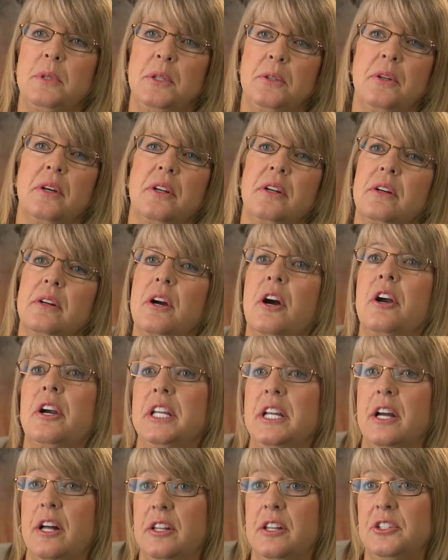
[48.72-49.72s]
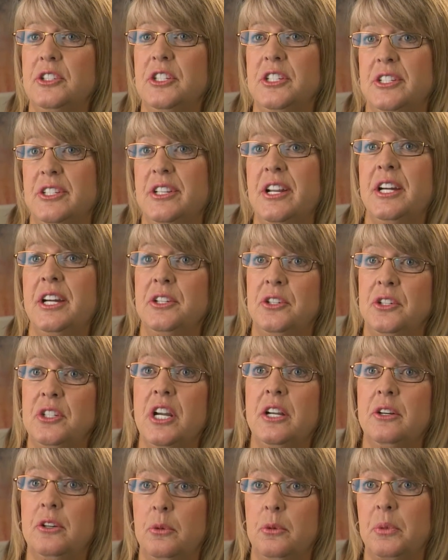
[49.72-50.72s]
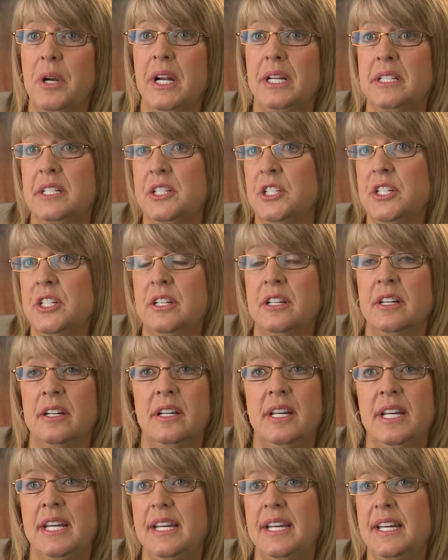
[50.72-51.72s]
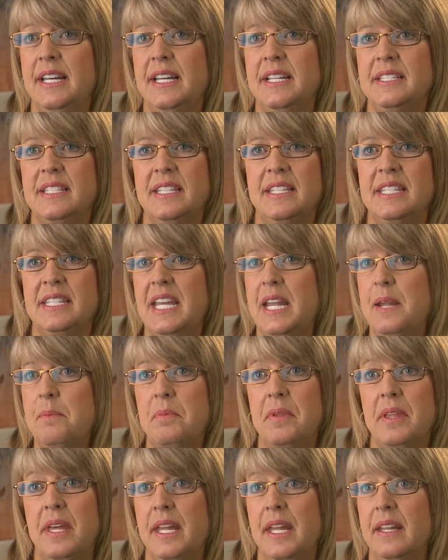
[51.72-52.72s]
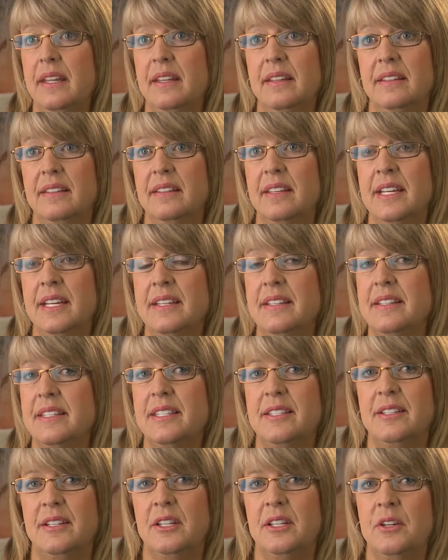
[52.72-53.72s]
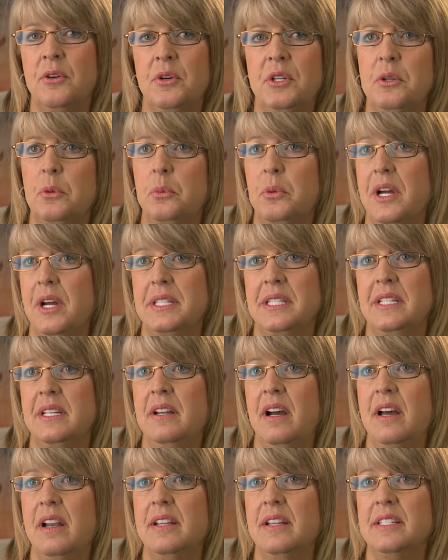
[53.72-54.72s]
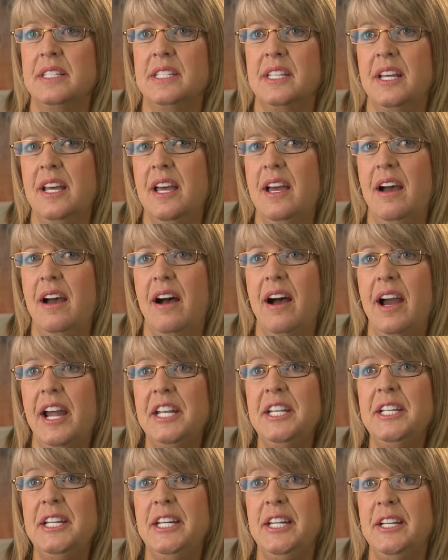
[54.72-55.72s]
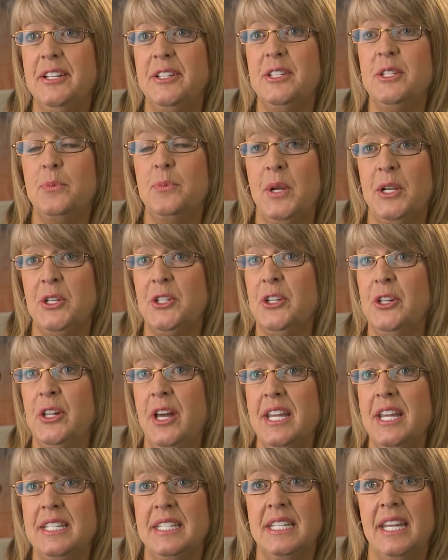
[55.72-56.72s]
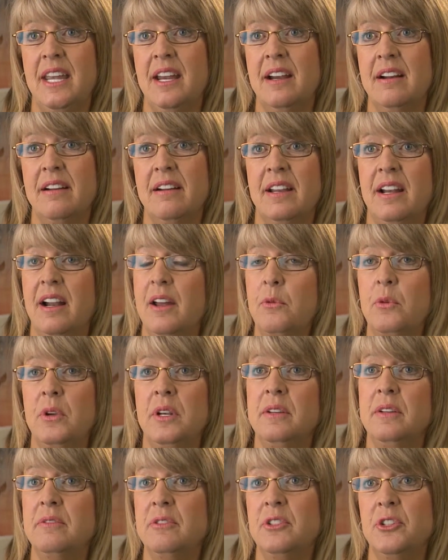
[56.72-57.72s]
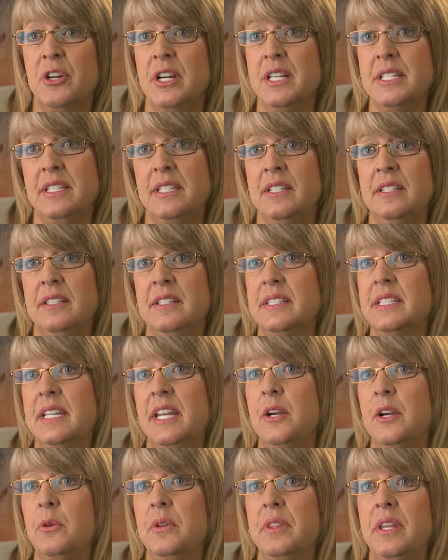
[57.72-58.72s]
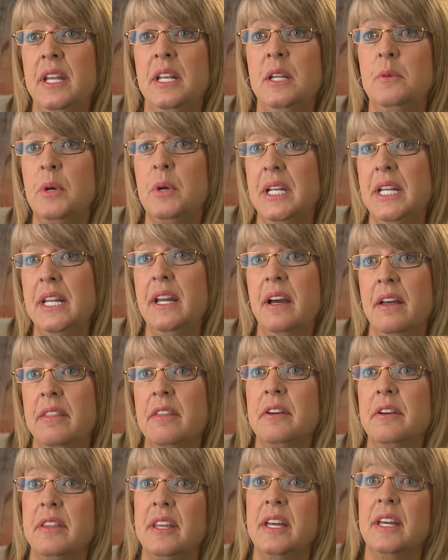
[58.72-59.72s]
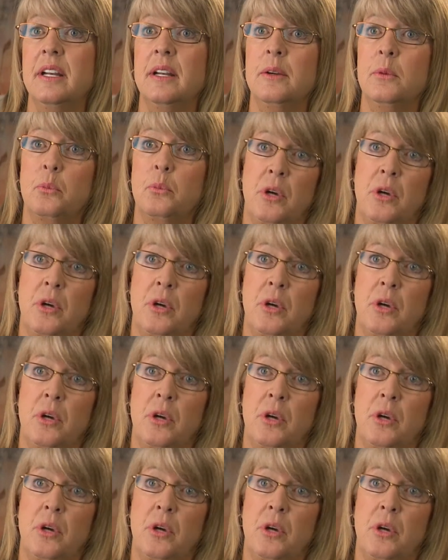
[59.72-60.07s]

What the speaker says: you'd go to a cardiologist, not your general practitioner. It's the same thing as going to a prosthodontist. I needed specialized care, and I wouldn't have trusted this care with anybody other than a